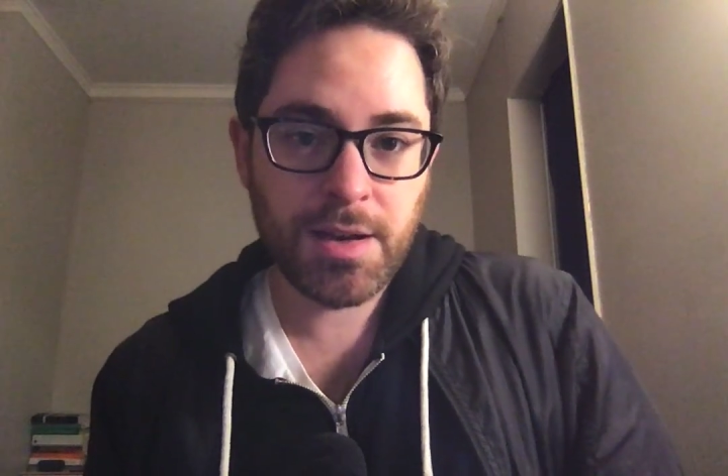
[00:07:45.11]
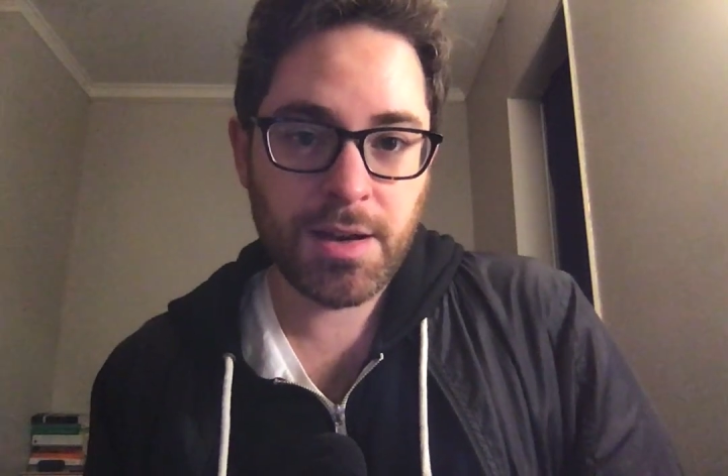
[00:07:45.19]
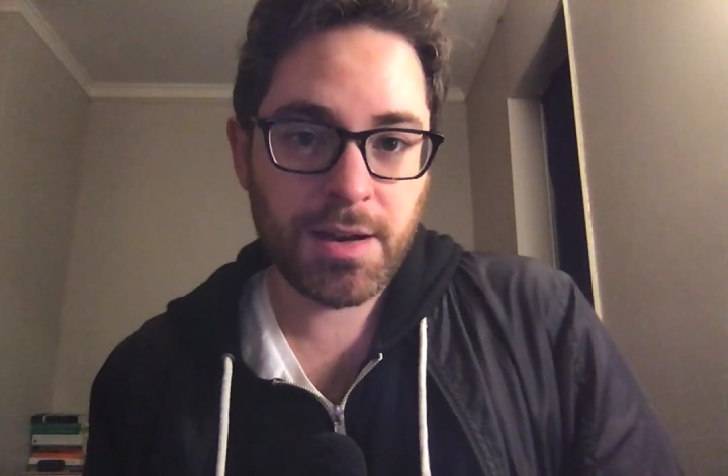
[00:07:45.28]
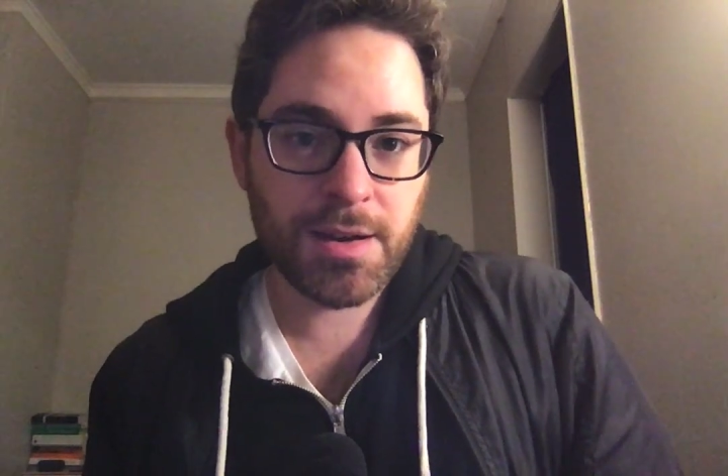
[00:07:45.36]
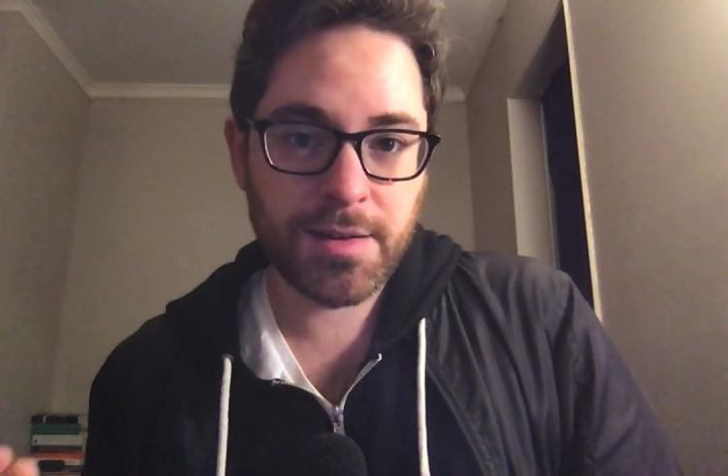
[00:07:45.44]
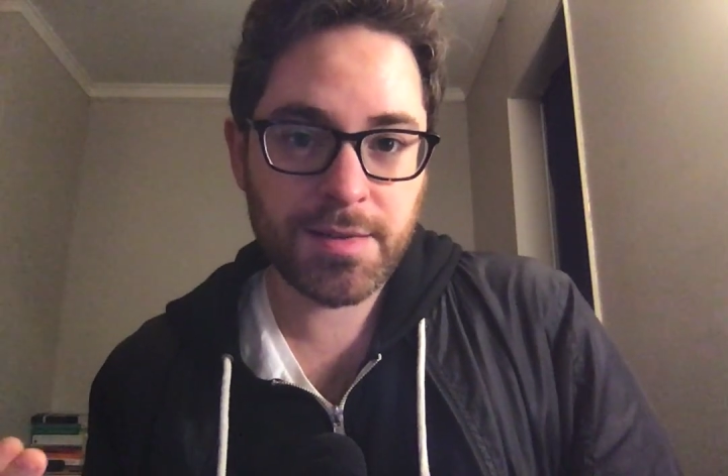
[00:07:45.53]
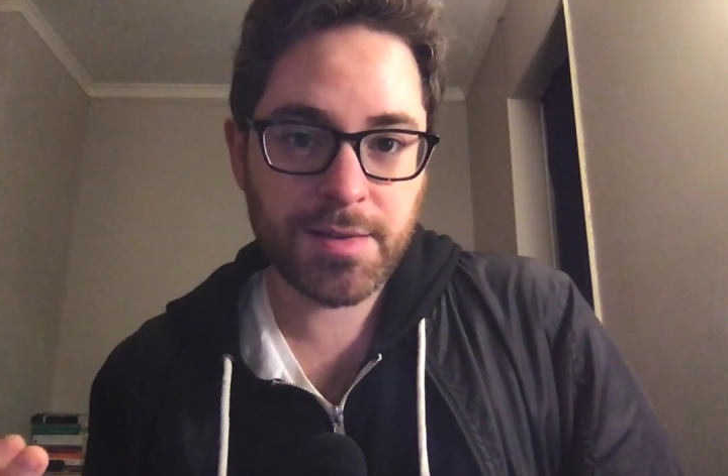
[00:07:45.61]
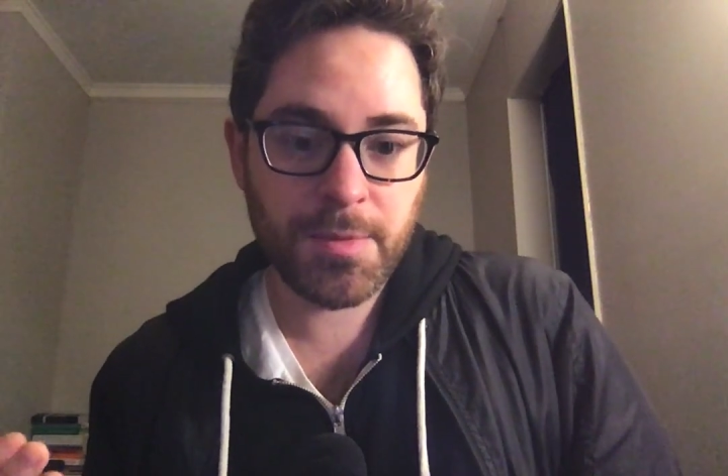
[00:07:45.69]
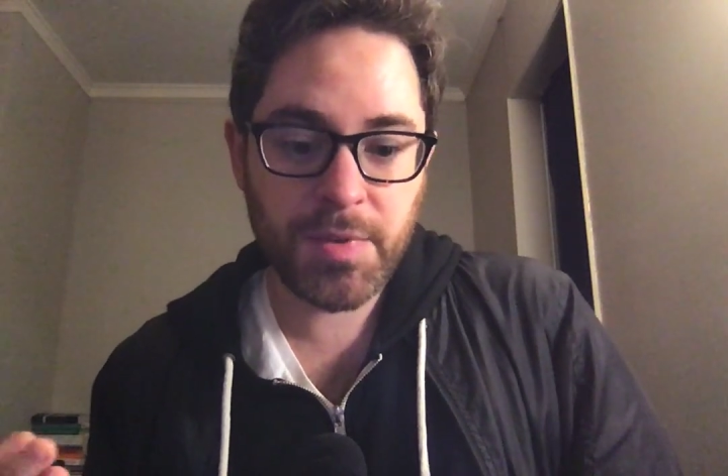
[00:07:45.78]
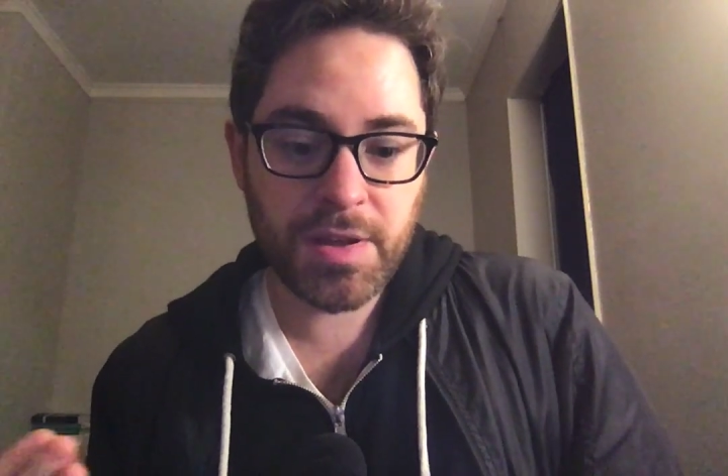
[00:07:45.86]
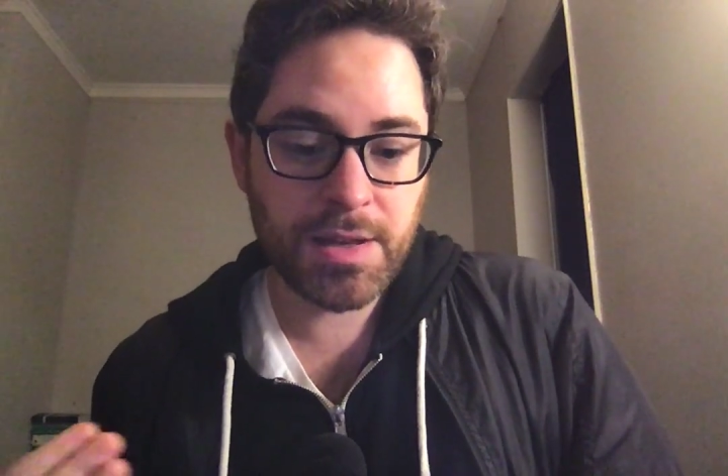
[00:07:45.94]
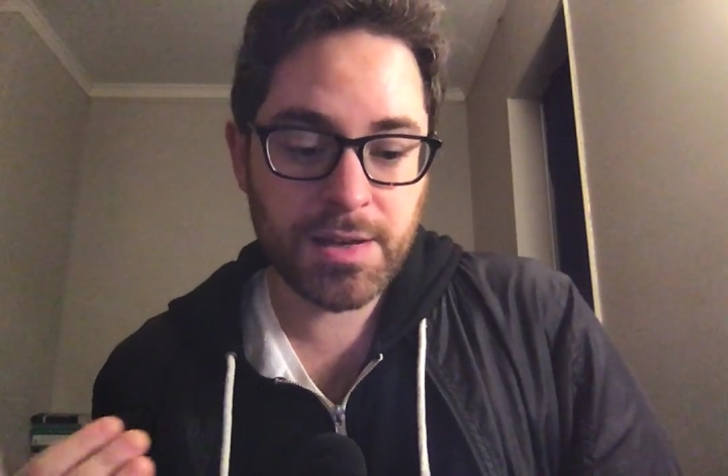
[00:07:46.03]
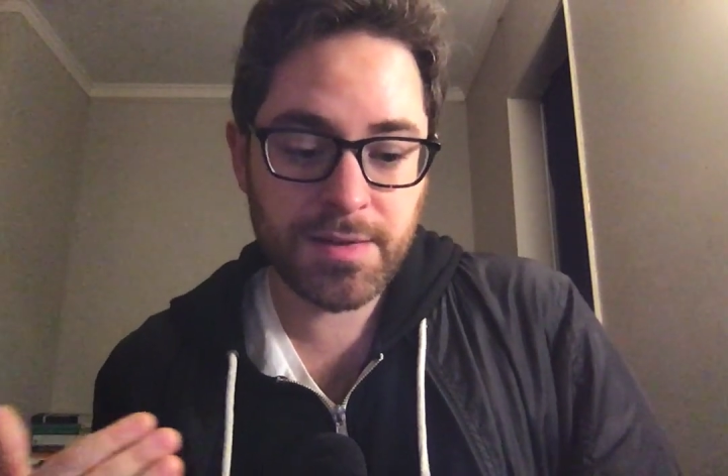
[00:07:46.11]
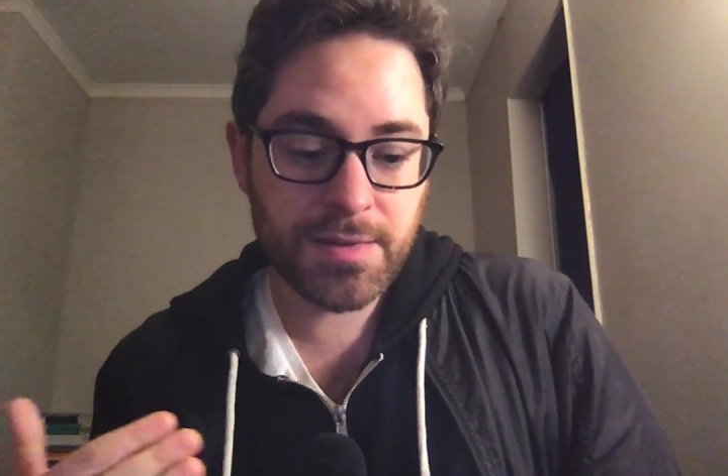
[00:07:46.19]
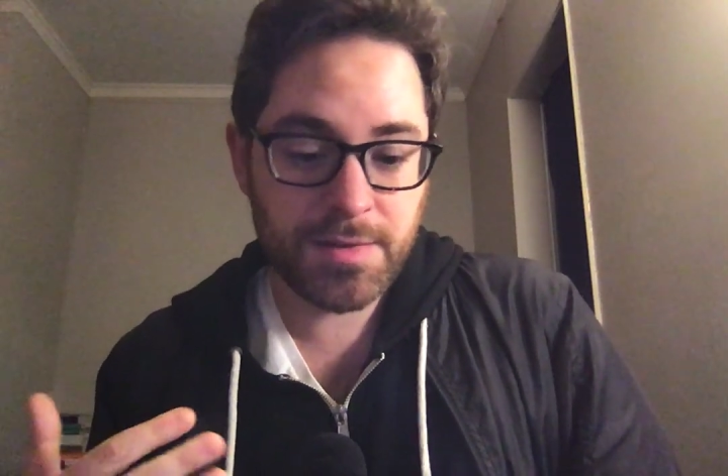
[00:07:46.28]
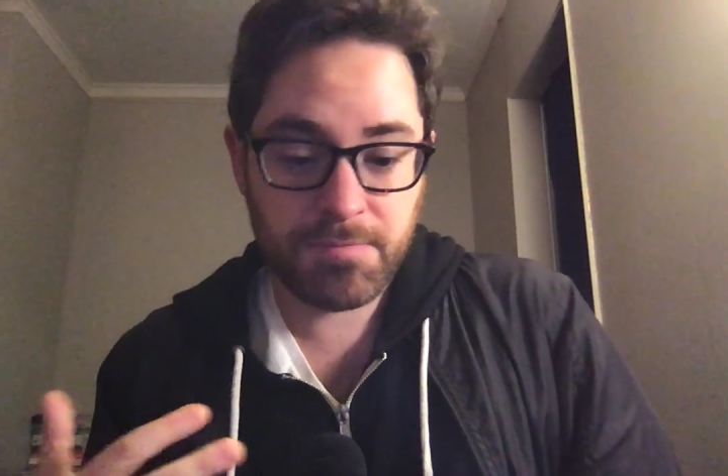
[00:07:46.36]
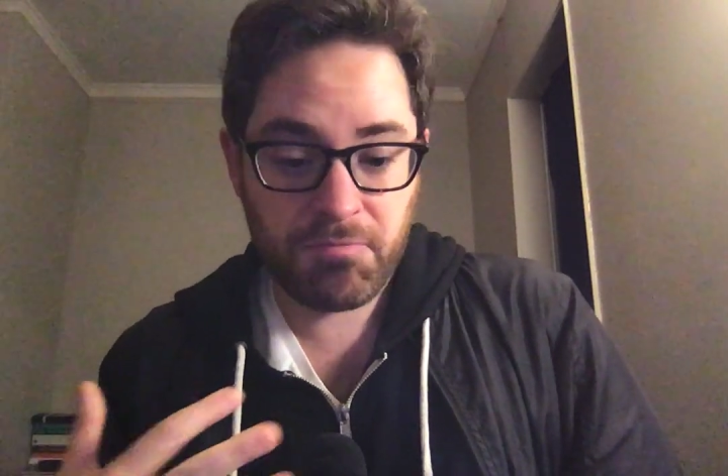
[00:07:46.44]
uh, something that is